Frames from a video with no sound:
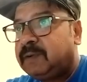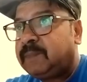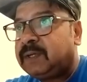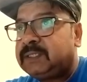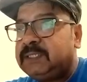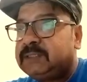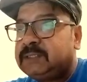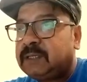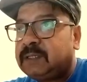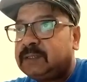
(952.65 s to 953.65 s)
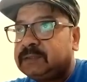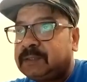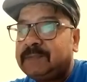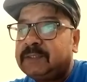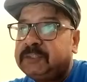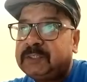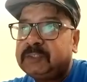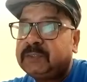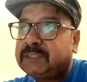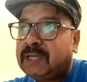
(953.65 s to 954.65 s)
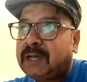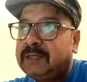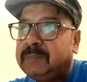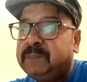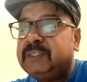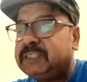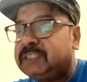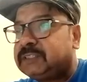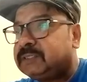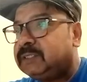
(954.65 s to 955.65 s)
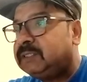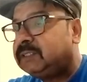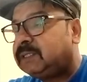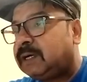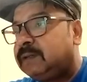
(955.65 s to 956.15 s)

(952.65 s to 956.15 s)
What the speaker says: but these some of these principles are implicit in the